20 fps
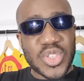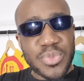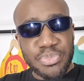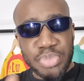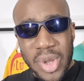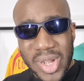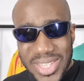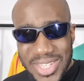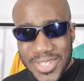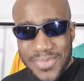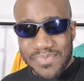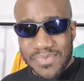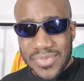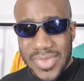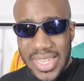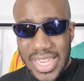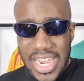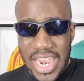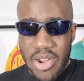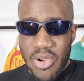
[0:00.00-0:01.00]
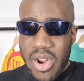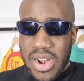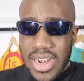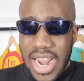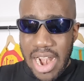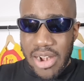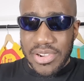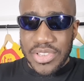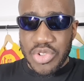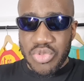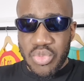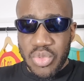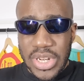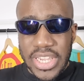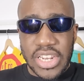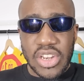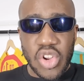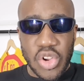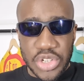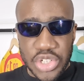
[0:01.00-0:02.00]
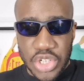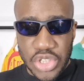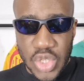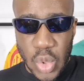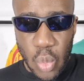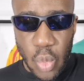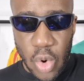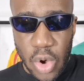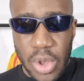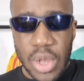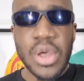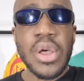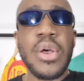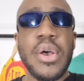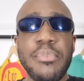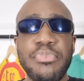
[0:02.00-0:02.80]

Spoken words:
But Iran aren't really launching the war.